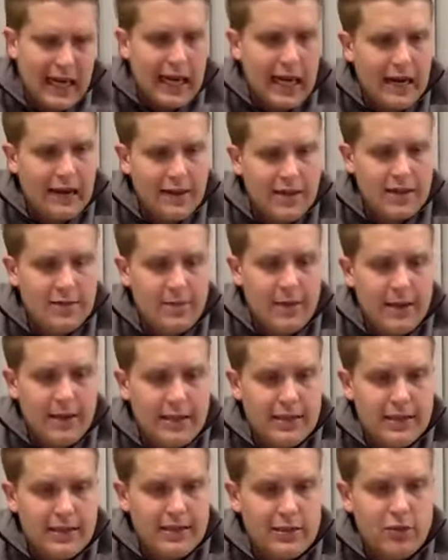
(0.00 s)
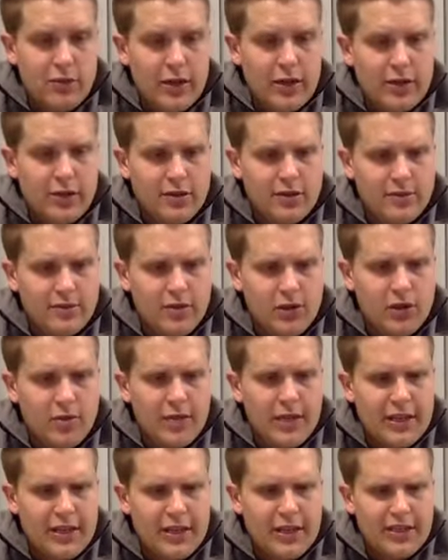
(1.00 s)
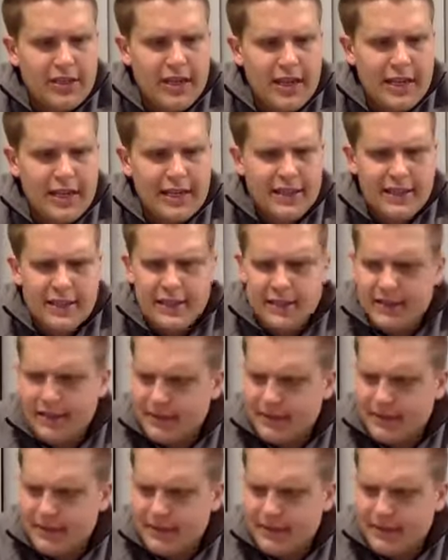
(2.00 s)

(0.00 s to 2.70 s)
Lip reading: spice as well, herbaceous taste.